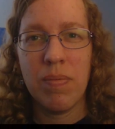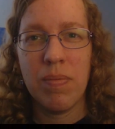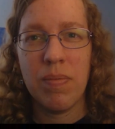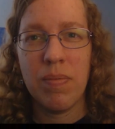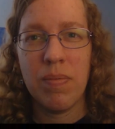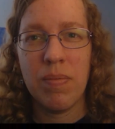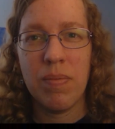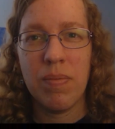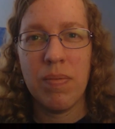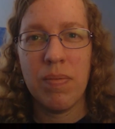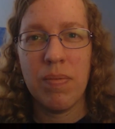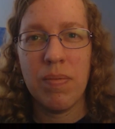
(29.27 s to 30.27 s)

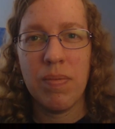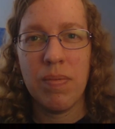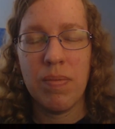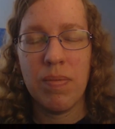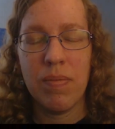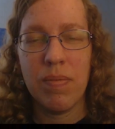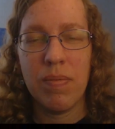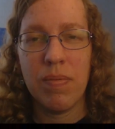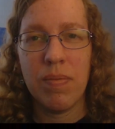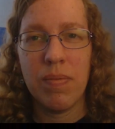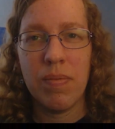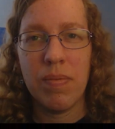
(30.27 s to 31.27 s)

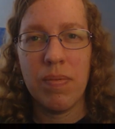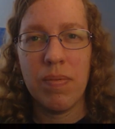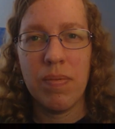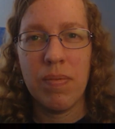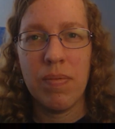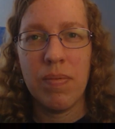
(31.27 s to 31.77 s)
(silent)